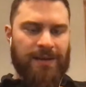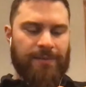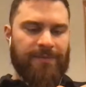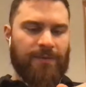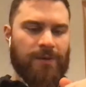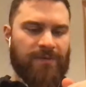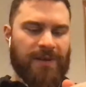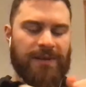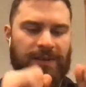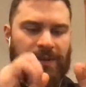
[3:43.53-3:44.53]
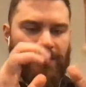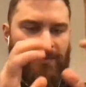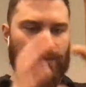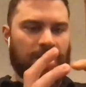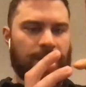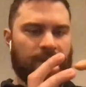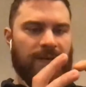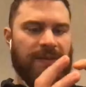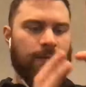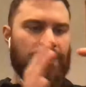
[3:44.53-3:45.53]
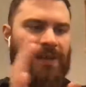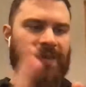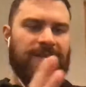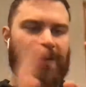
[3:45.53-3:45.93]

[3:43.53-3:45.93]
If you can find like a storybook that relates